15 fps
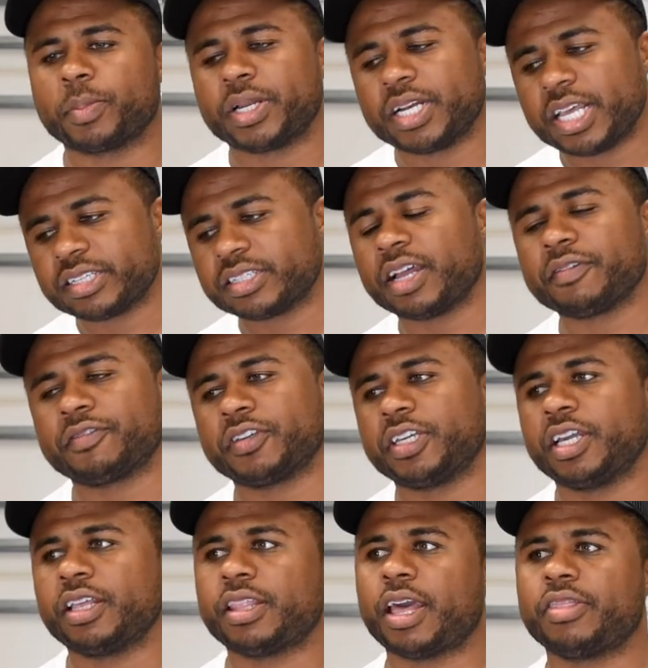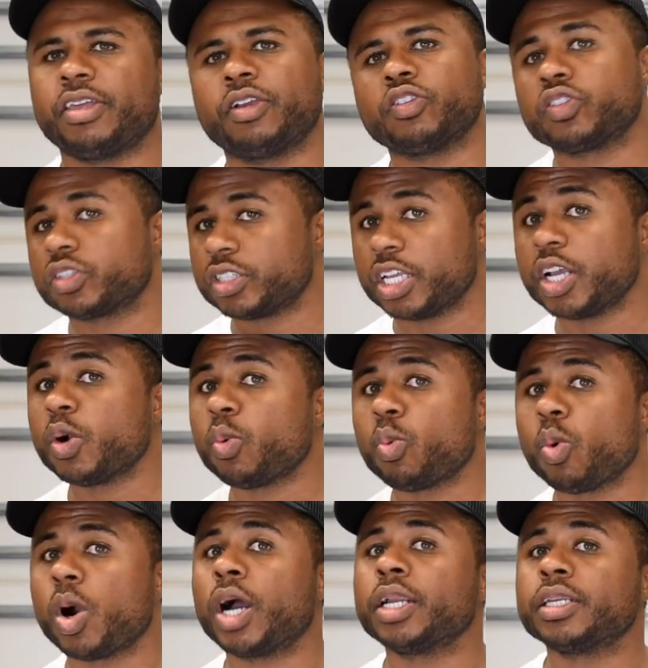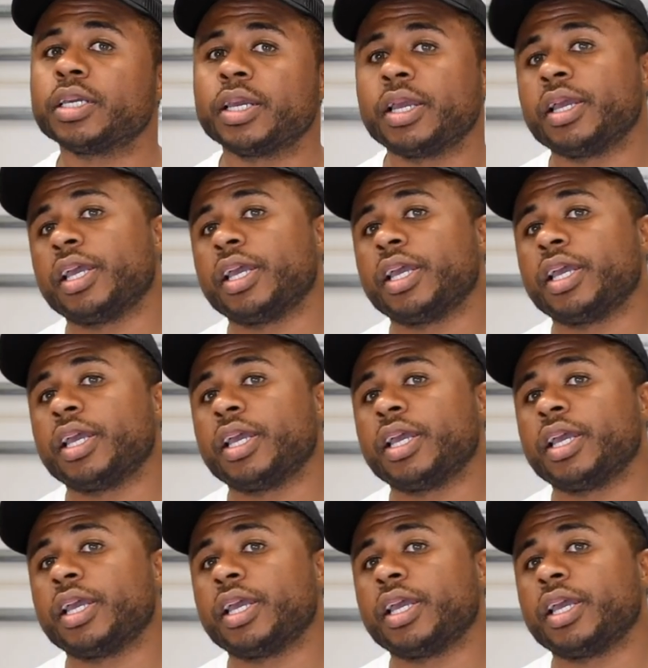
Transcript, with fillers: but let's not forget that there is still one